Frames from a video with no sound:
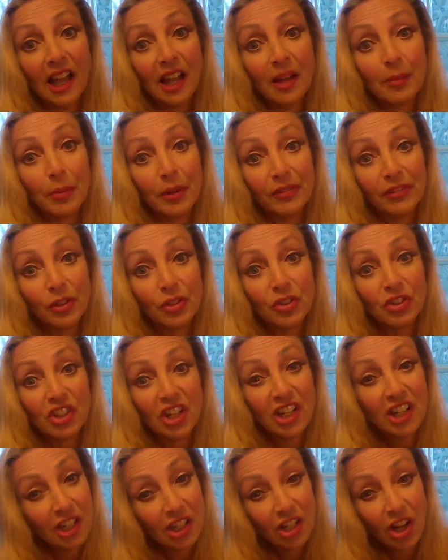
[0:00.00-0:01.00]
at
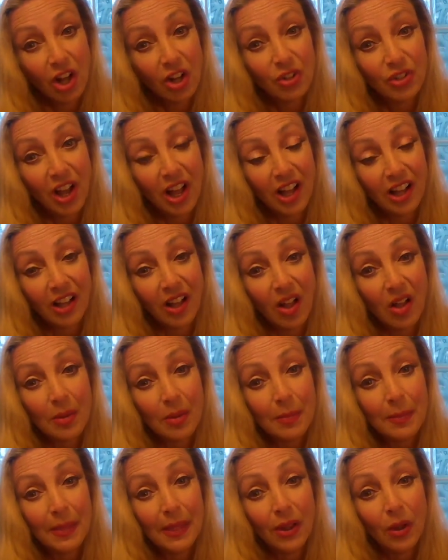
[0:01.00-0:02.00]

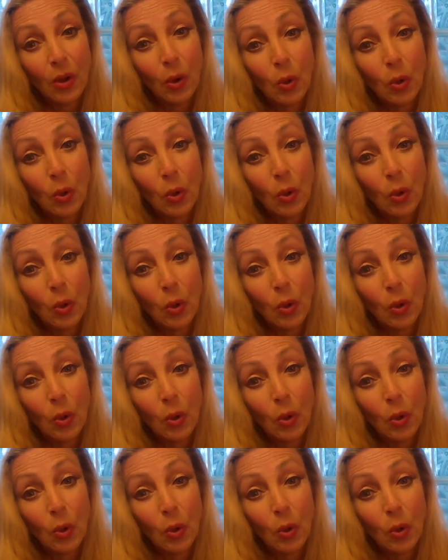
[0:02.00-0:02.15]
buffalostudy@yahoo.com